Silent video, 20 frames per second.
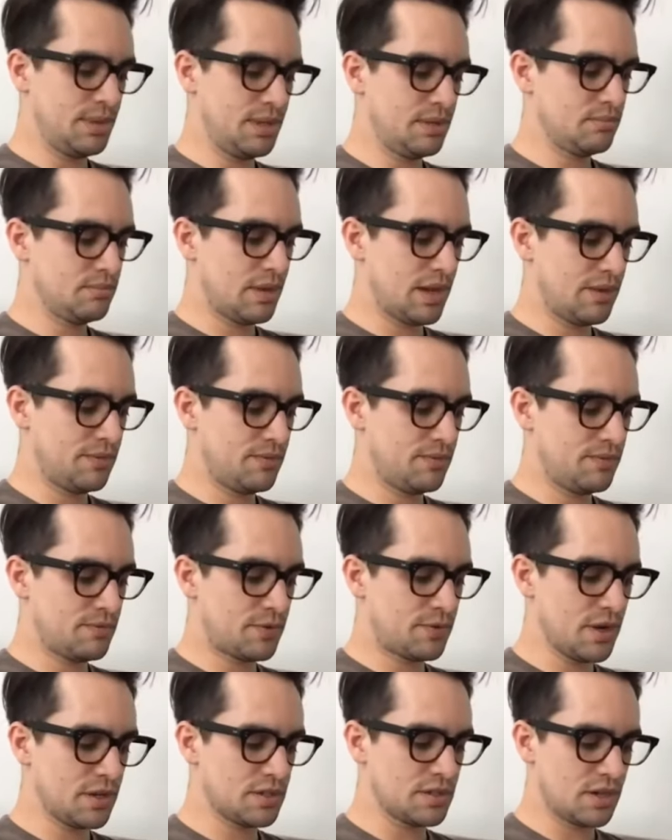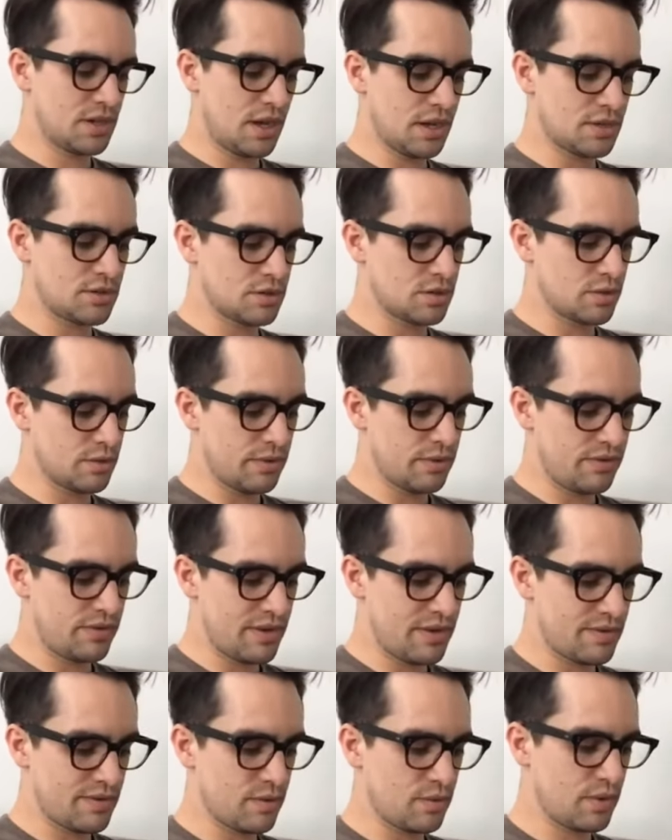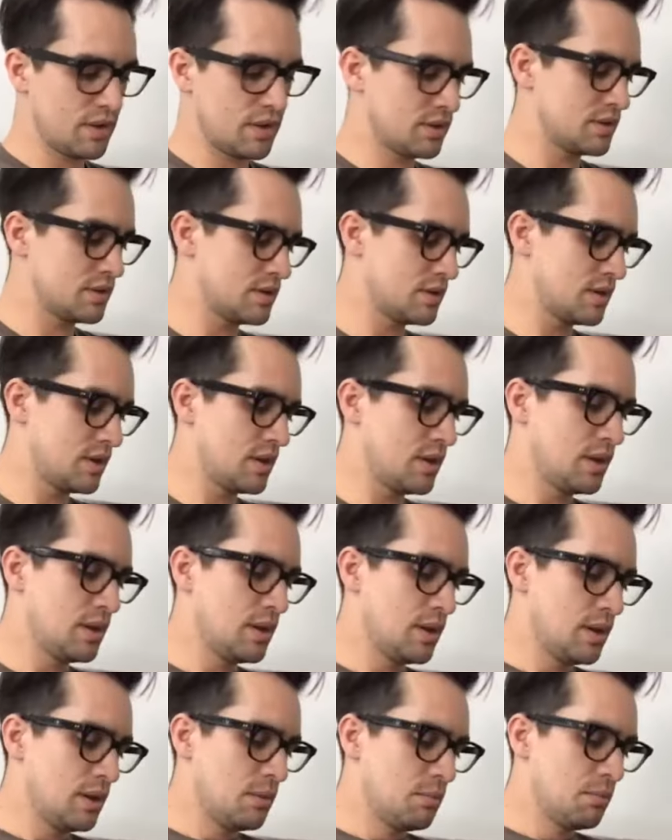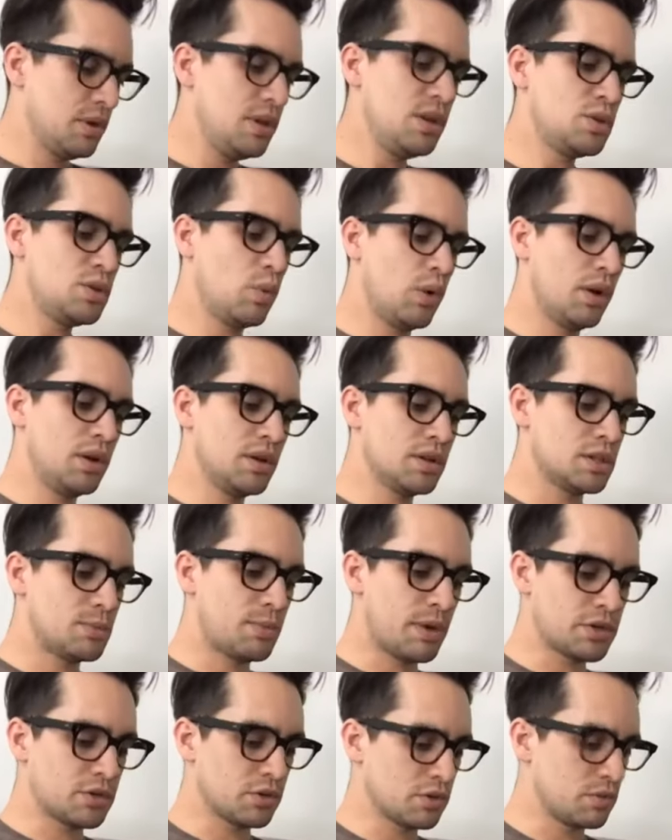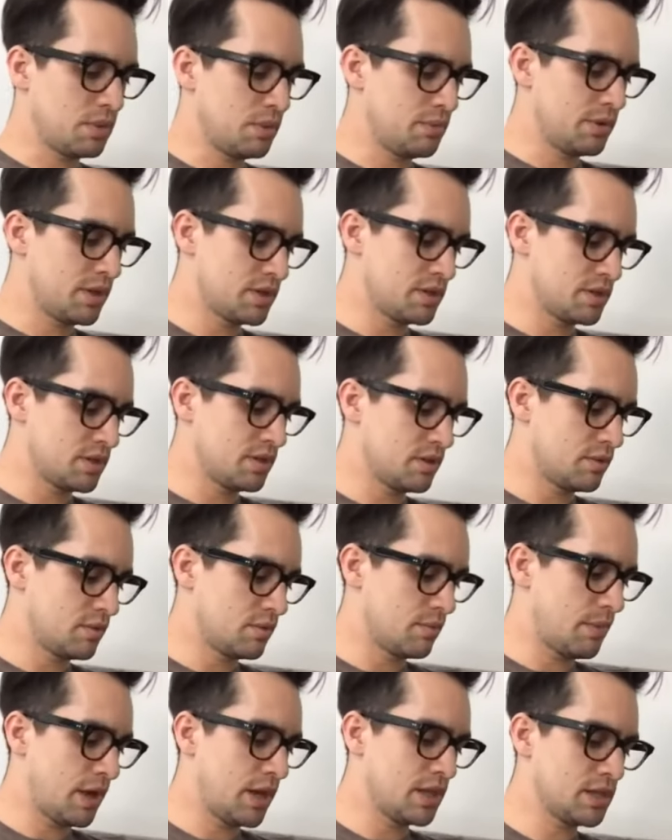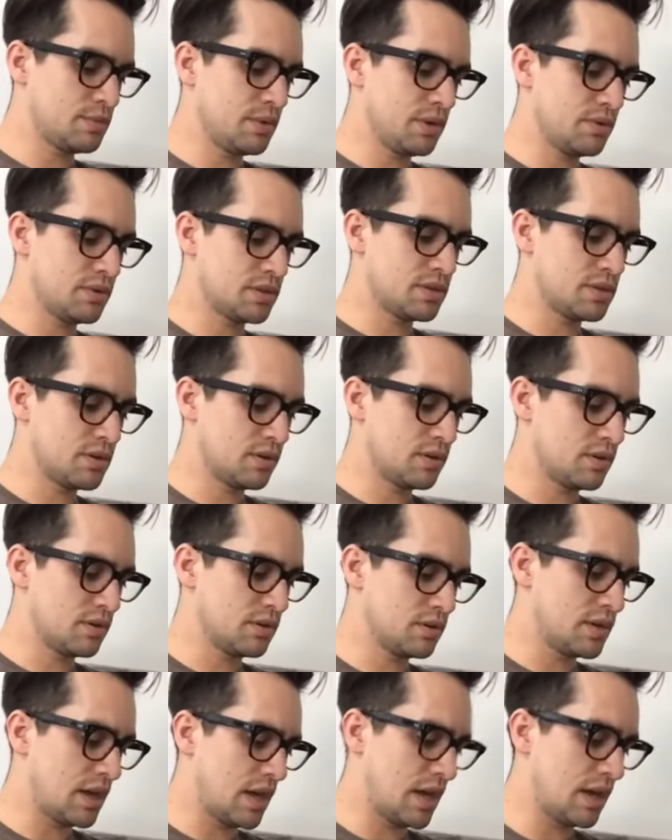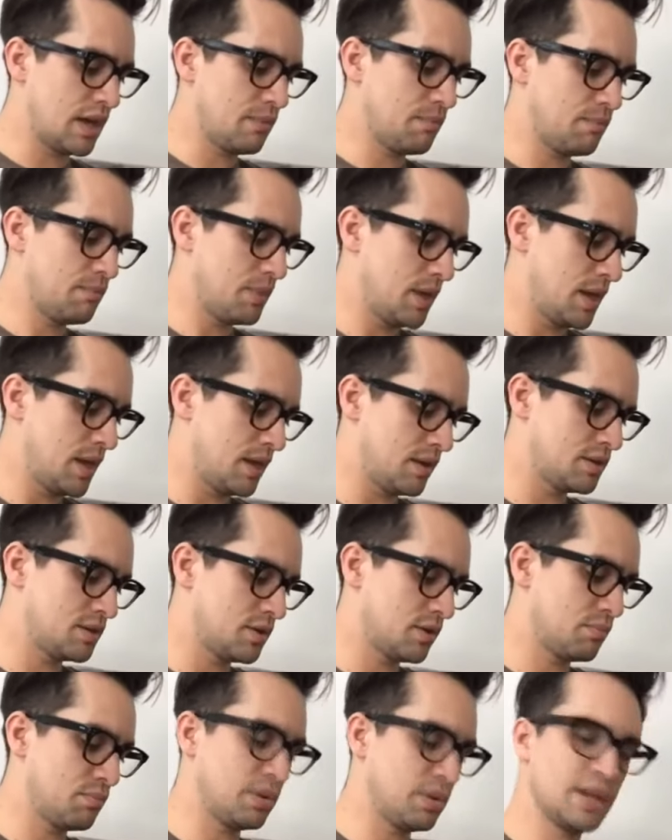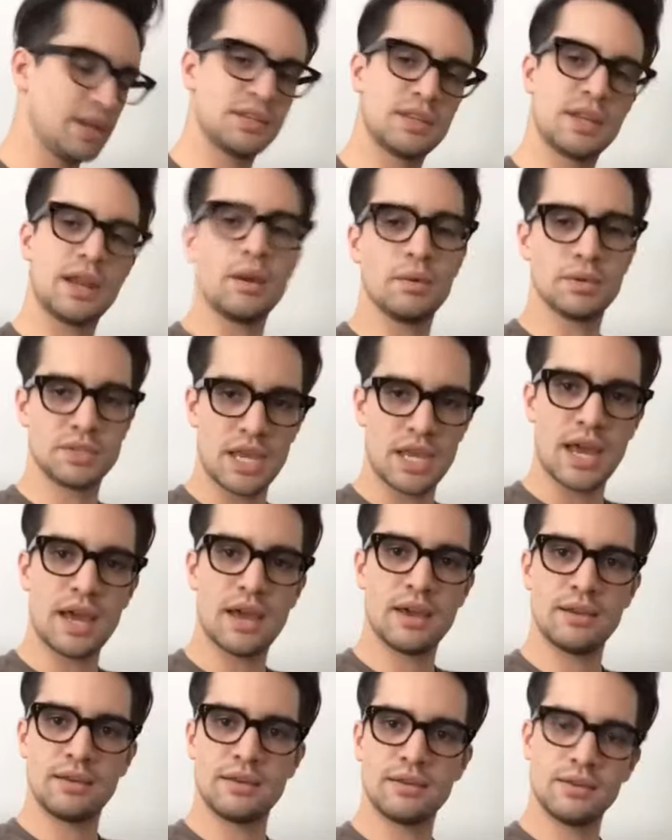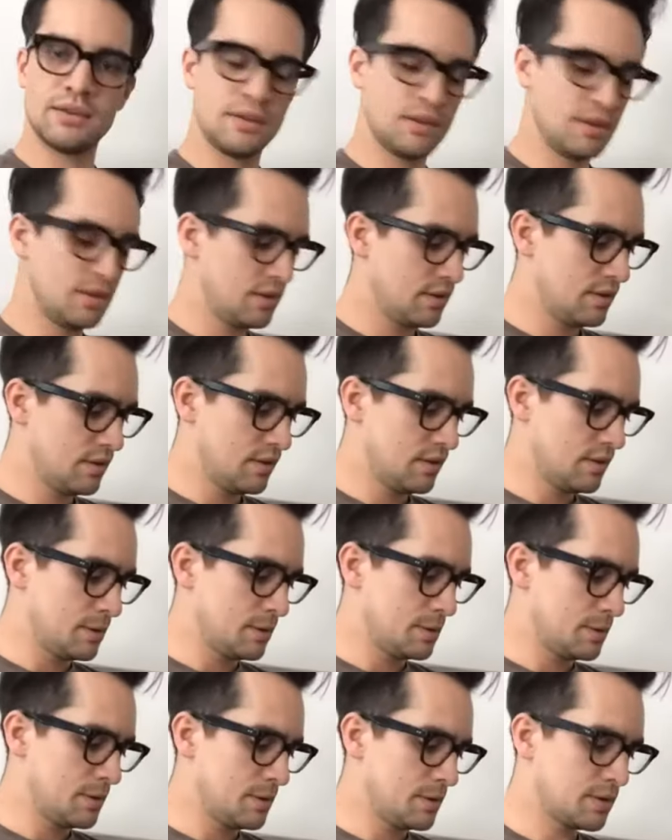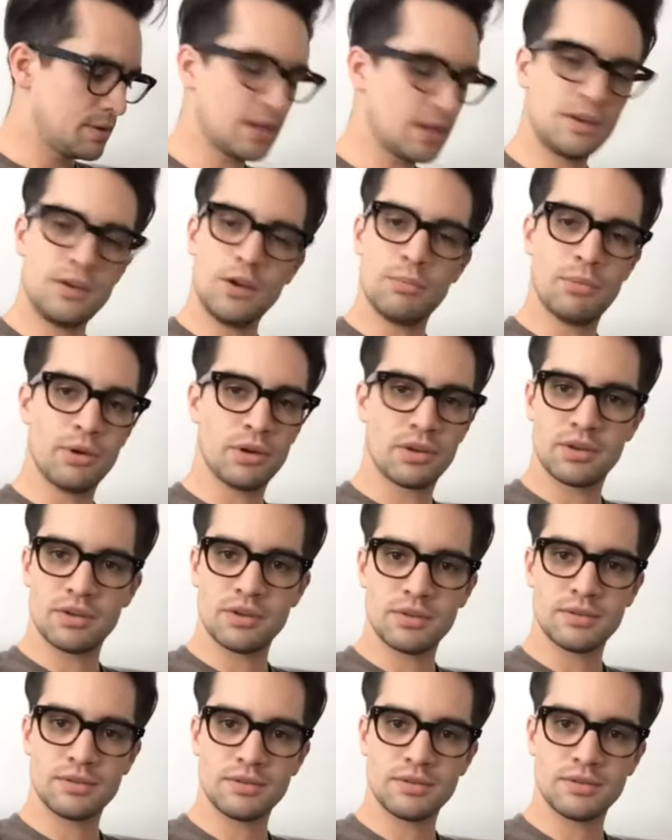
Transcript: I mean my Frank Sinatra is one of my favorite ones, but each one is special to me because it reminds me of a certain time and certain place that I was at. The yearbook.